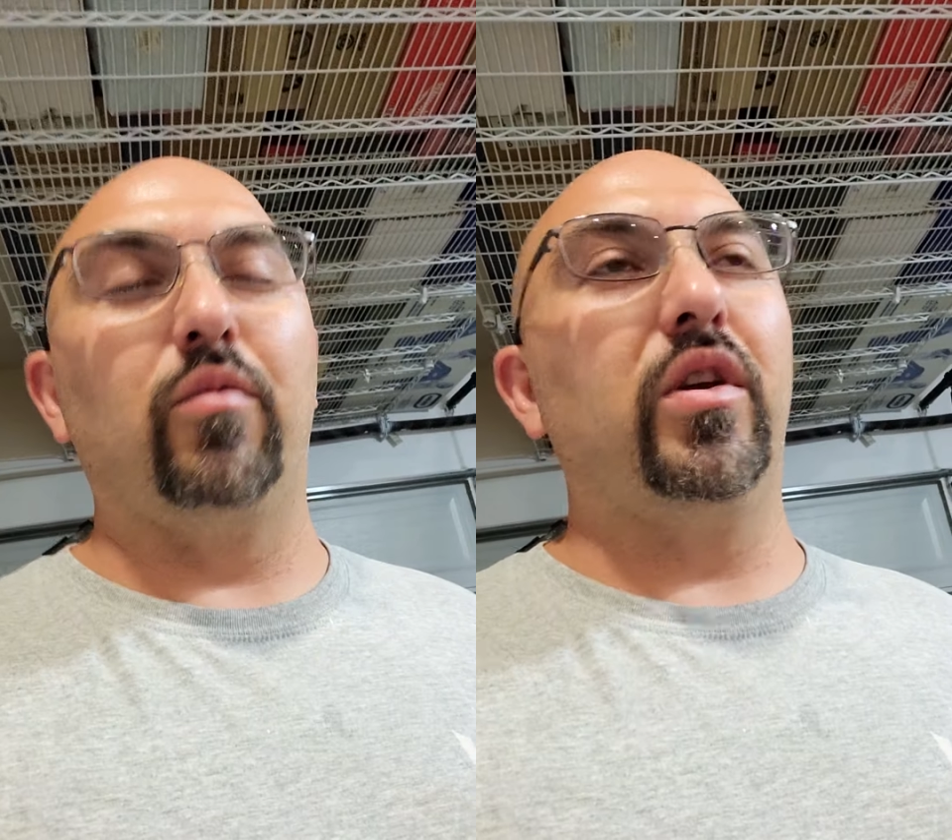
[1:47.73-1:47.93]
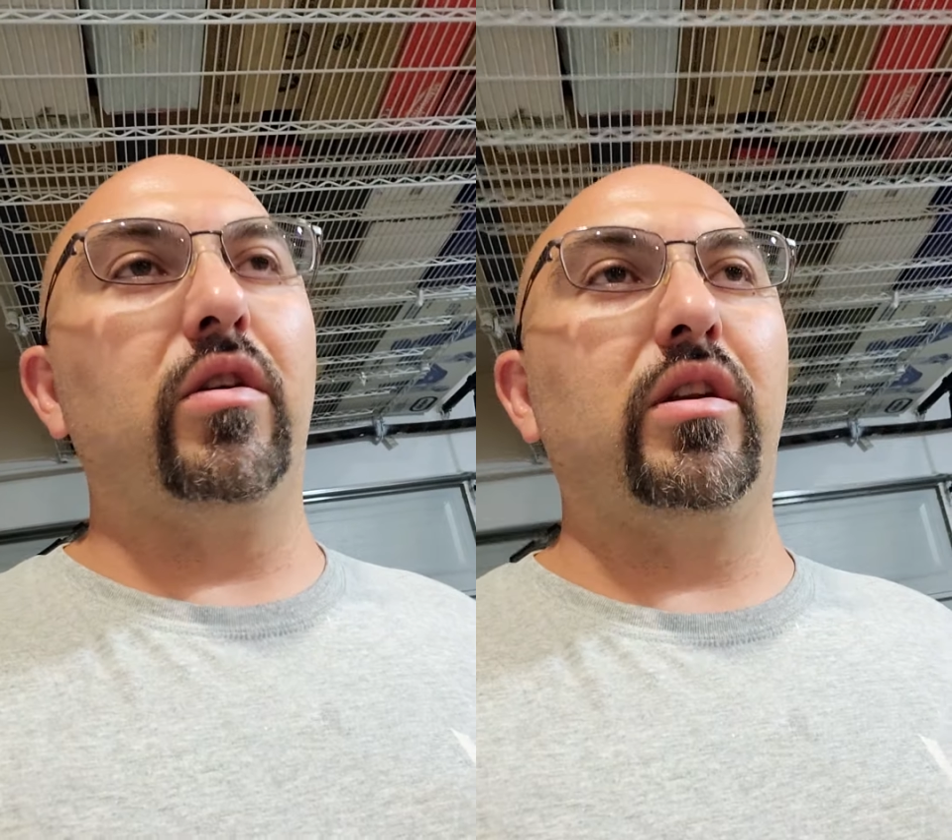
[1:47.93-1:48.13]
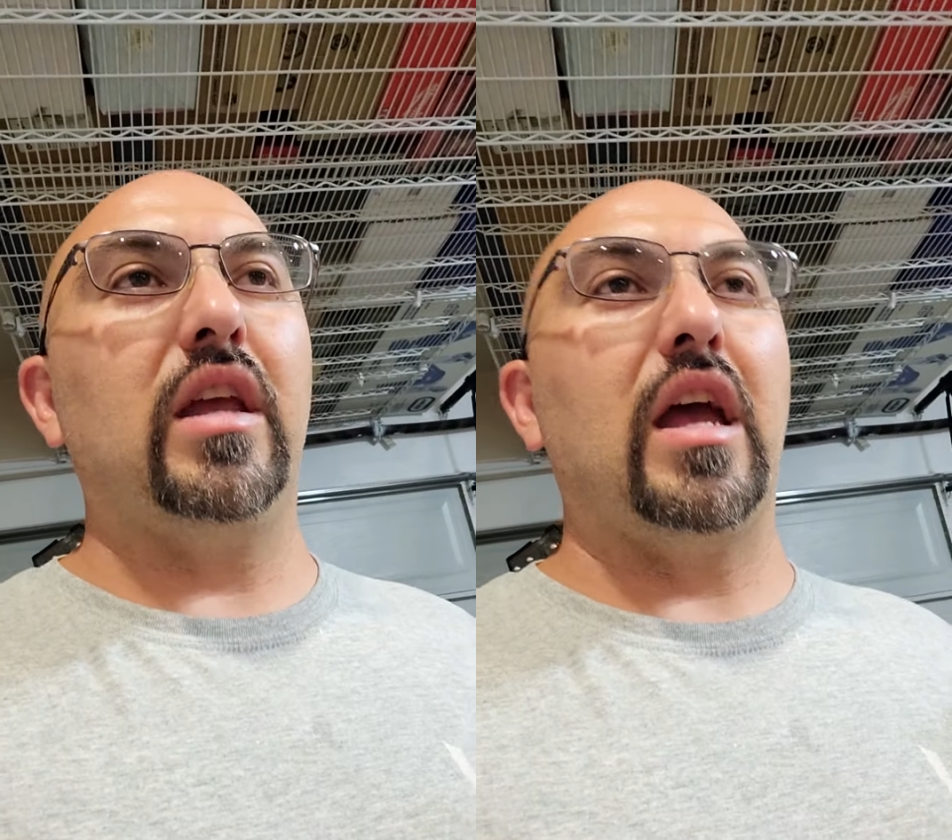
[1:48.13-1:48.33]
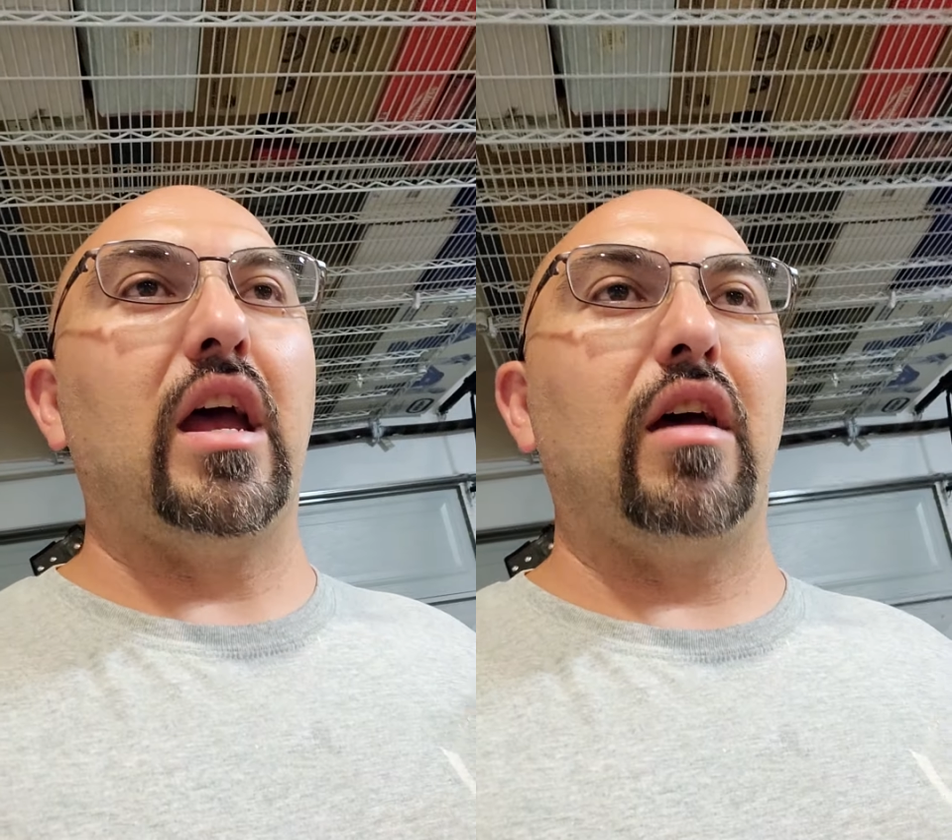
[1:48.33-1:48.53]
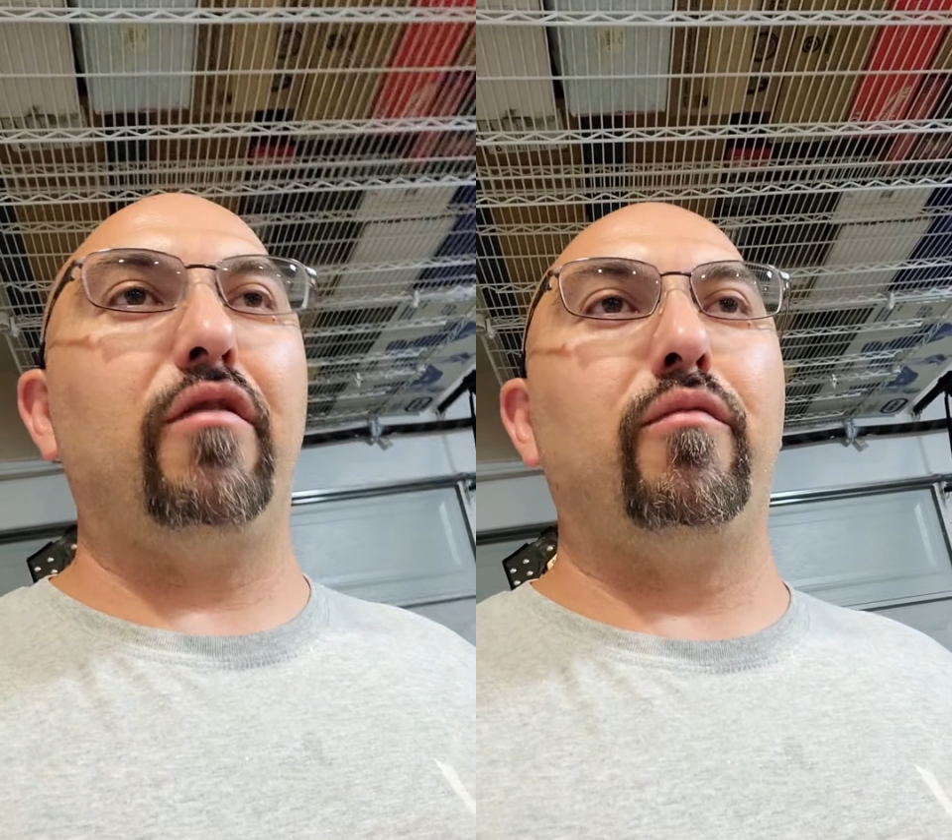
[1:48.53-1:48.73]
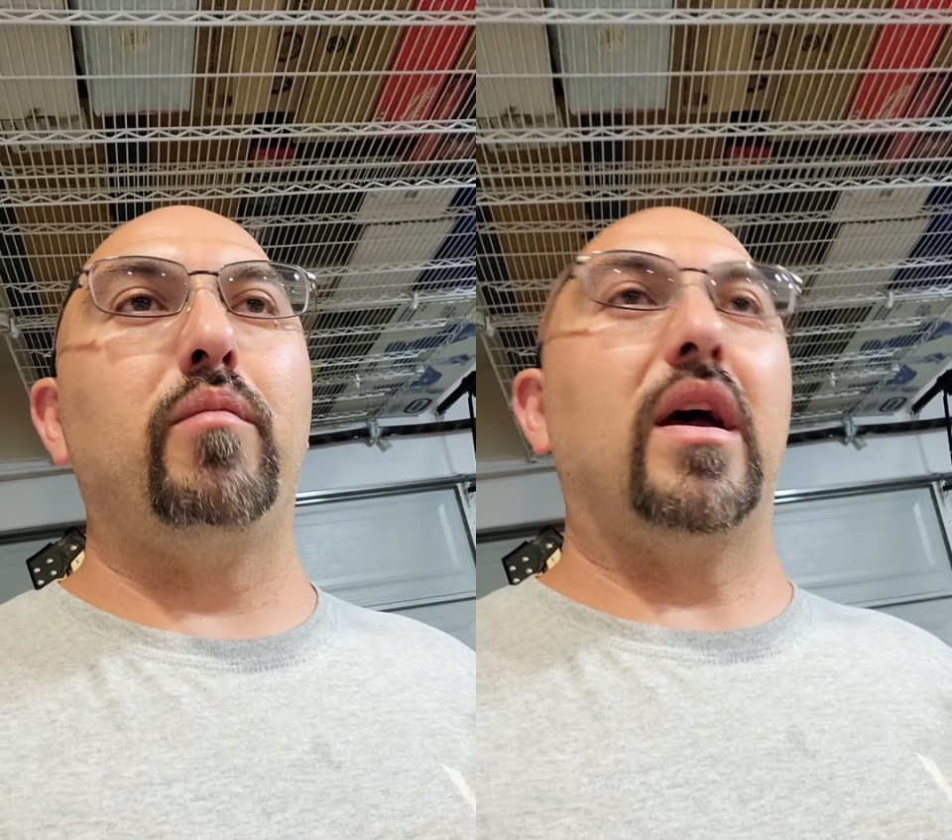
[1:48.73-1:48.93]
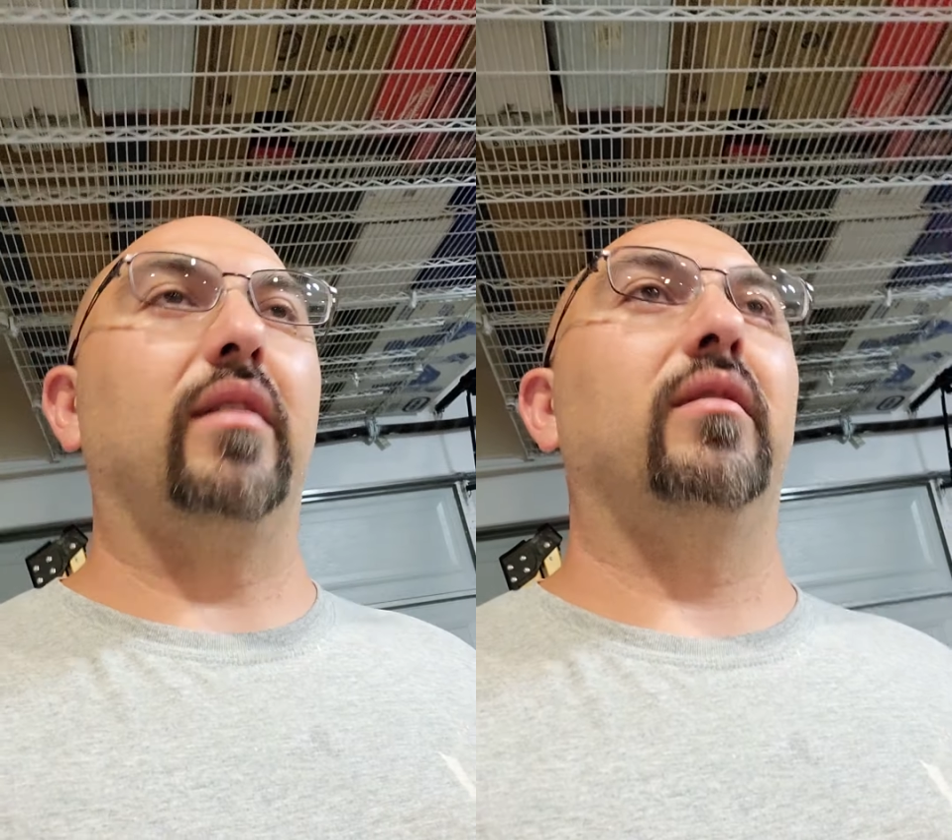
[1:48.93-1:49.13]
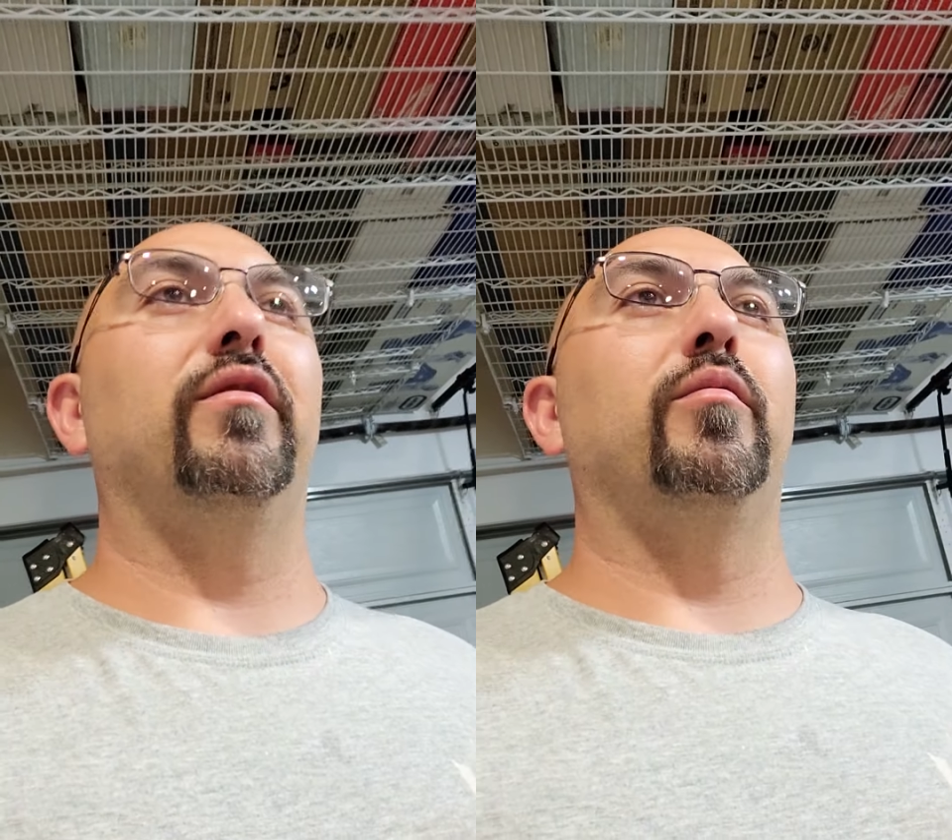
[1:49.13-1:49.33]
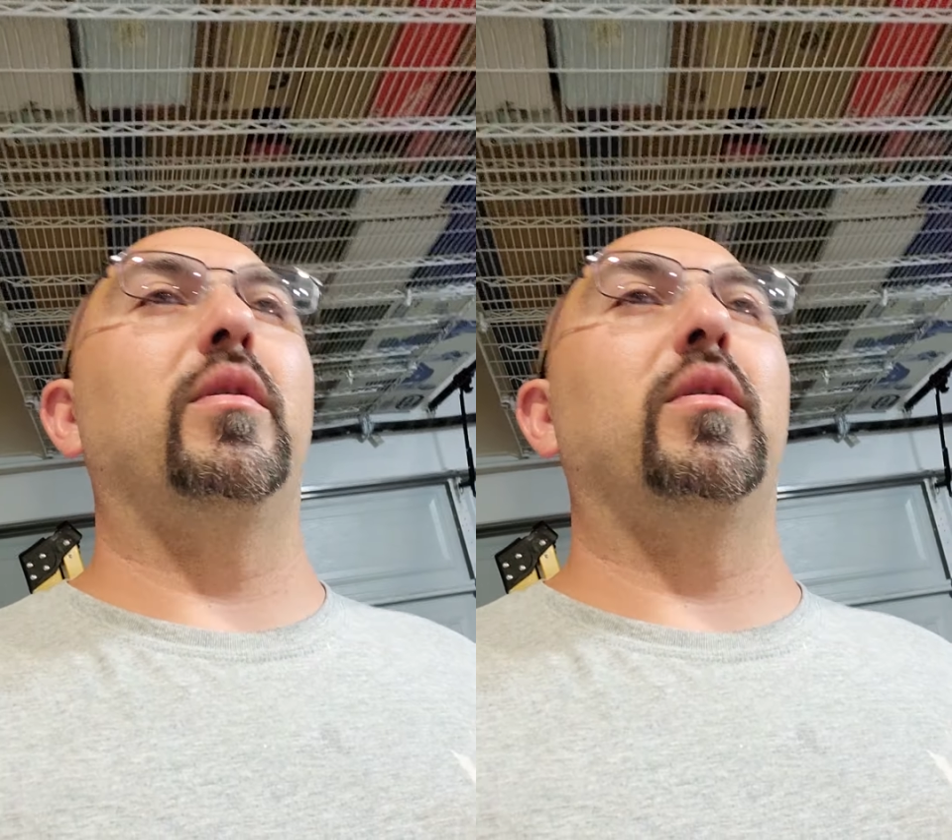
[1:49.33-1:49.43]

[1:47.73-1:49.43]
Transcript: We already have massive